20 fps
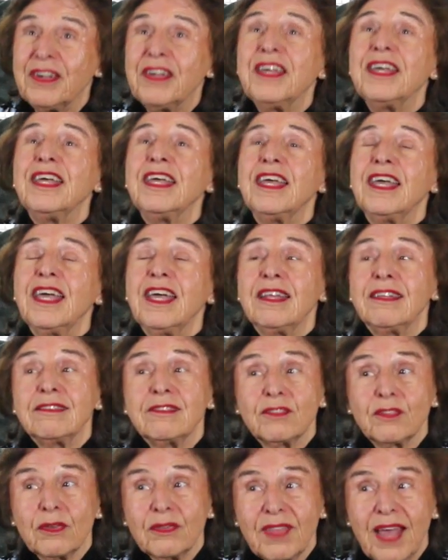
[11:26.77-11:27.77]
Mm -hmm.
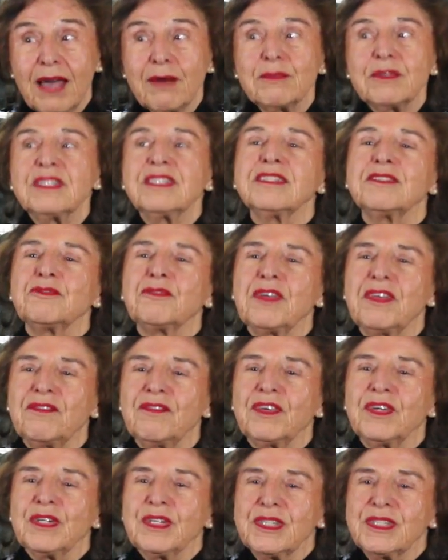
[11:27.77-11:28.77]
And so that was in
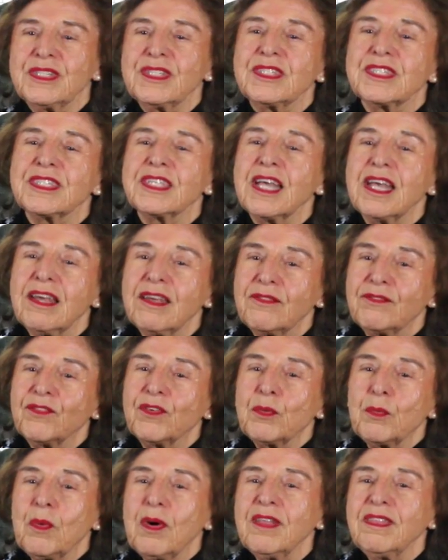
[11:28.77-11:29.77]
reverse,
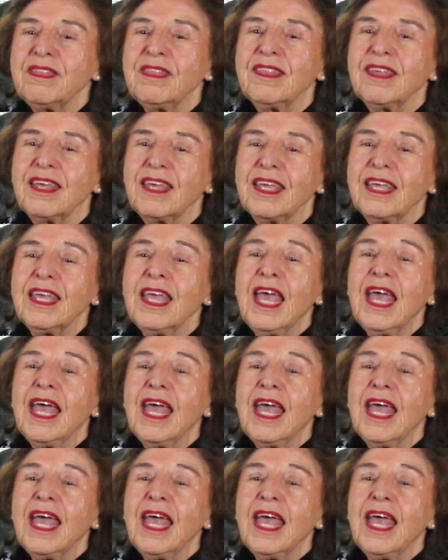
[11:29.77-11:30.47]
for one thing.